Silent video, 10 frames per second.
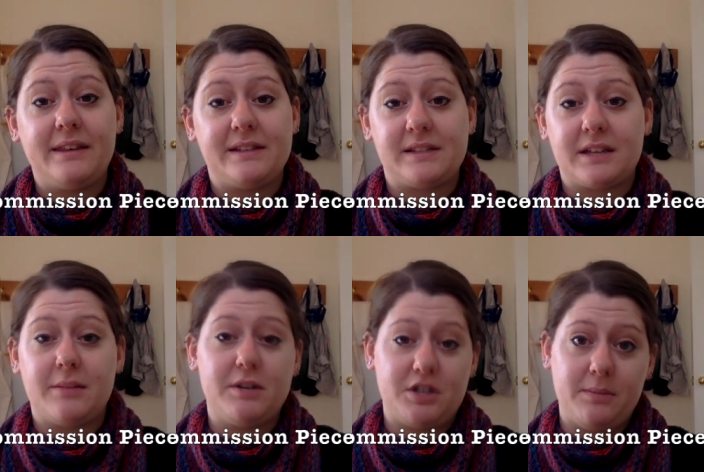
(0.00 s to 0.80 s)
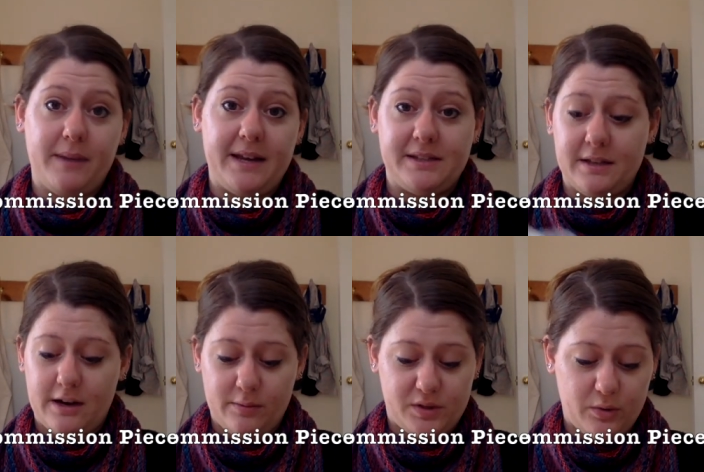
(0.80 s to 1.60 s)
this commission piece that
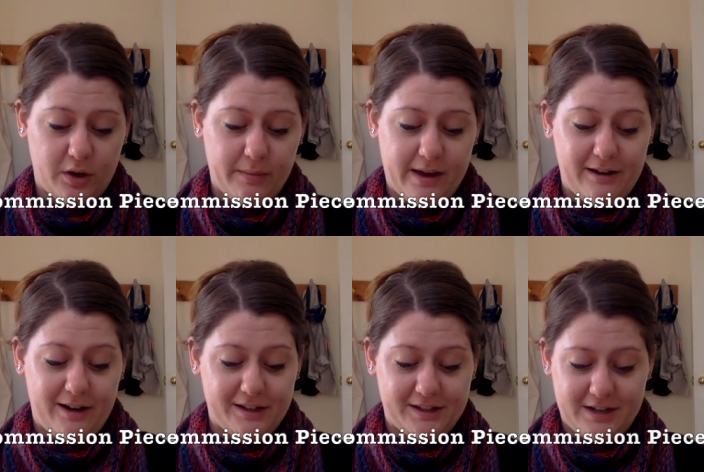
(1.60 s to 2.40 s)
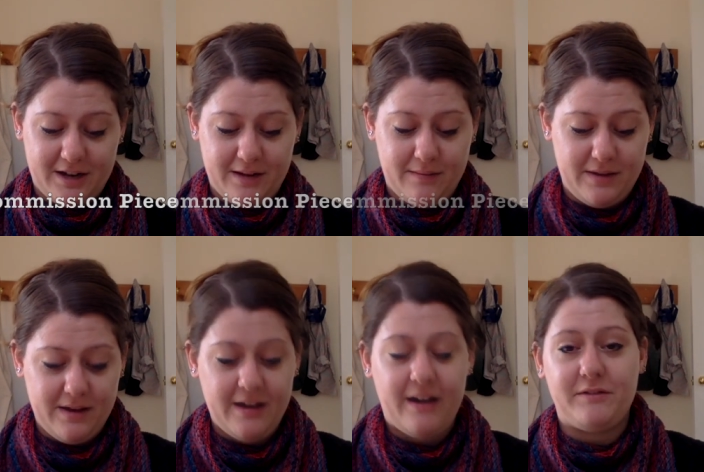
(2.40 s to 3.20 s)
I was talking about last time.
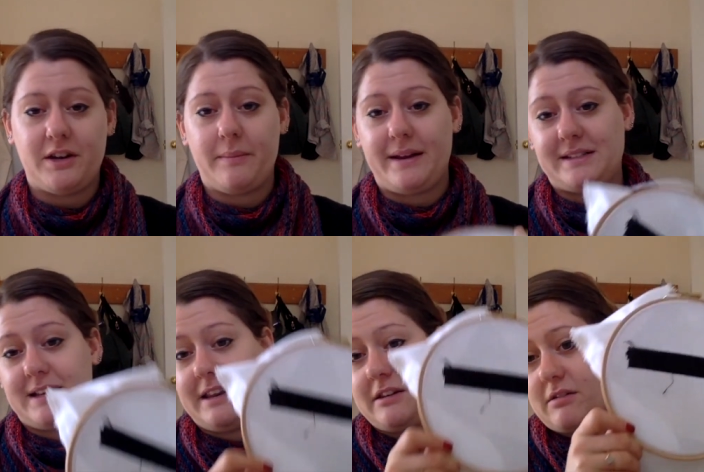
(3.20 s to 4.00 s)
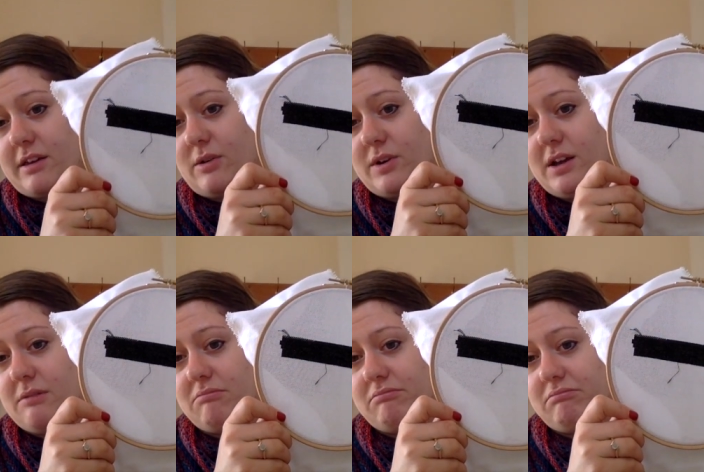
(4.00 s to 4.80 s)
I've done basically nothing on it.
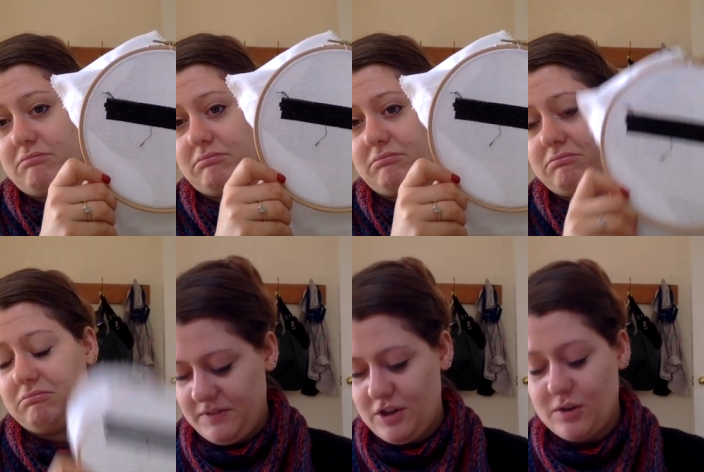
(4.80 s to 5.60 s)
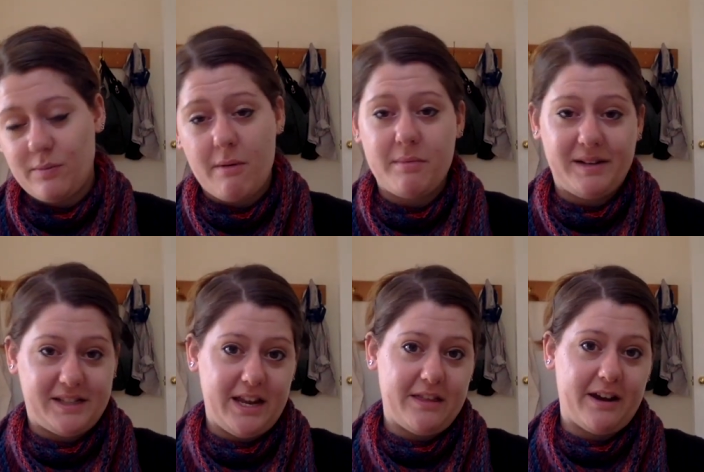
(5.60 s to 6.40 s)
You can probably
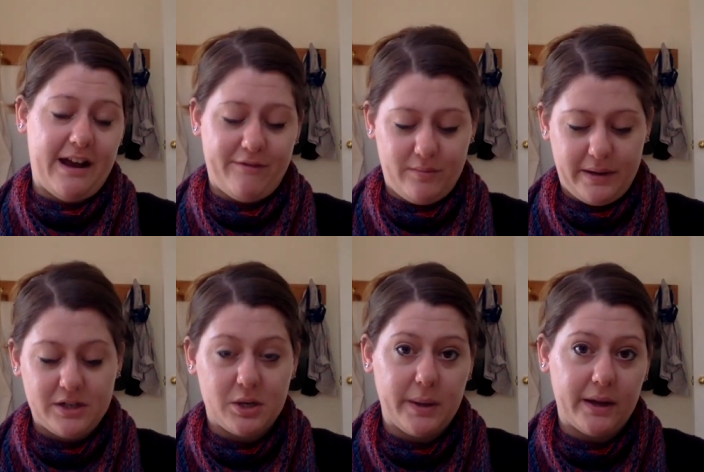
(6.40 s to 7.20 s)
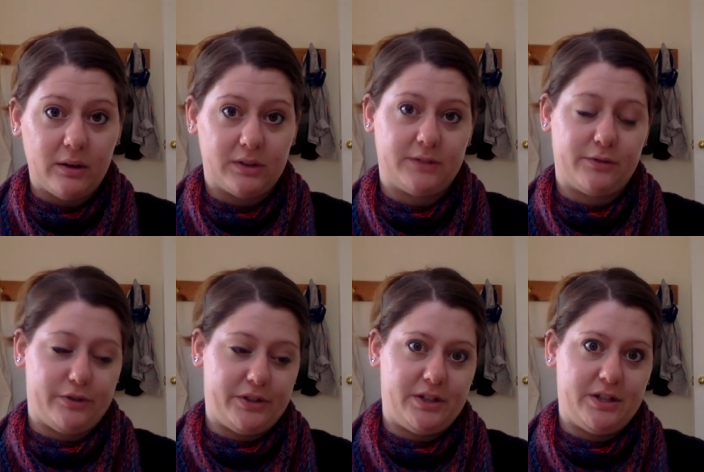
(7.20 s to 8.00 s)
see that I haven't been doing a lot of
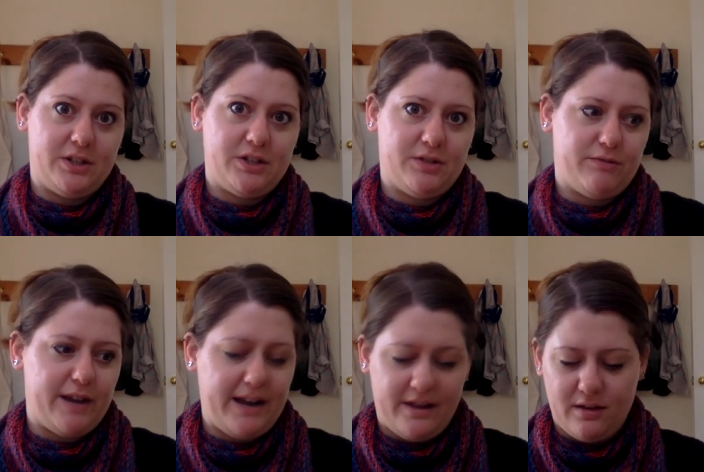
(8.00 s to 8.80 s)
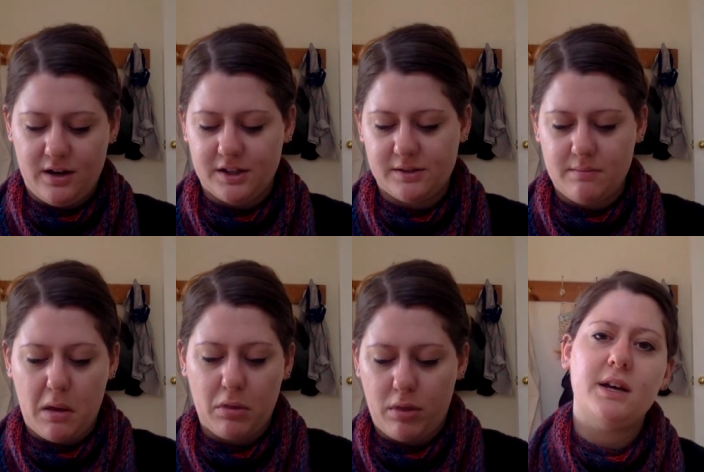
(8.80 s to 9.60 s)
cross stitch really in the last
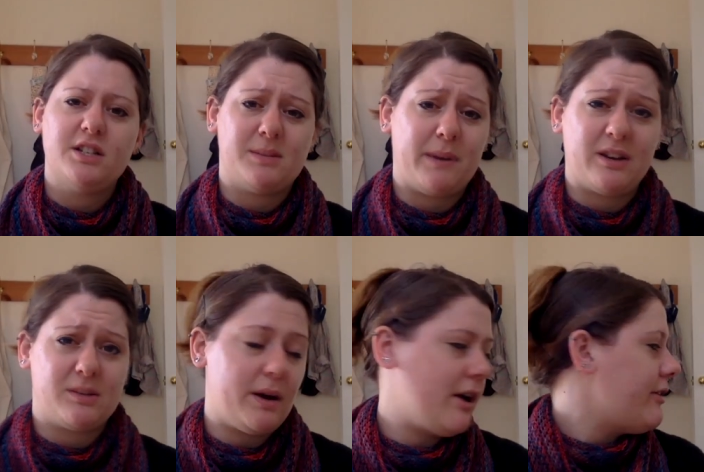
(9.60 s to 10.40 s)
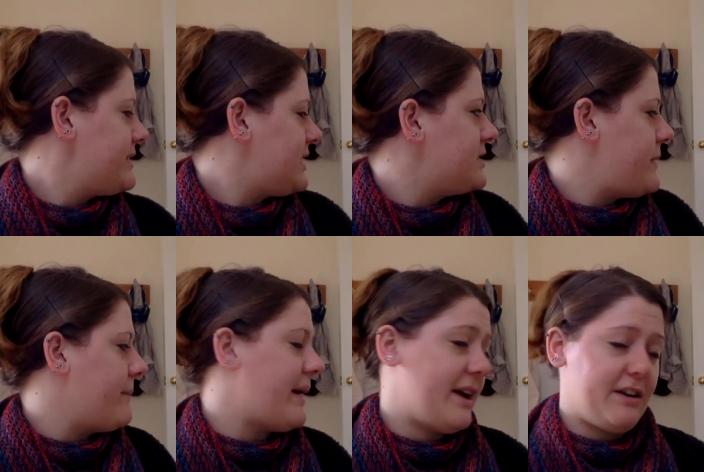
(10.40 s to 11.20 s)
month just because my RSI has been
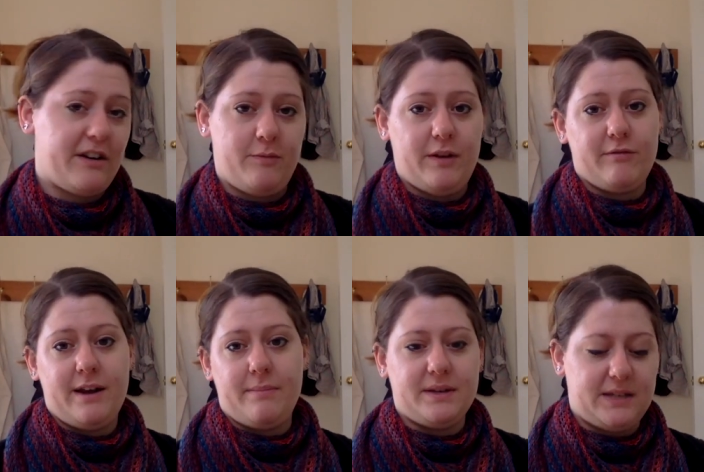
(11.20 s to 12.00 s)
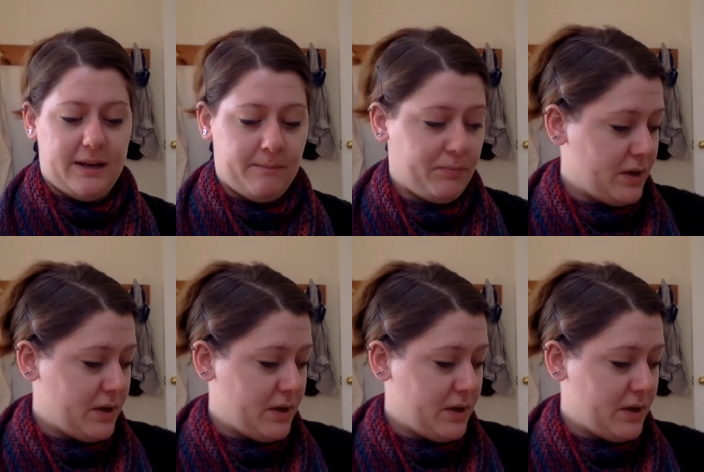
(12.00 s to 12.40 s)
bad and I've been really busy.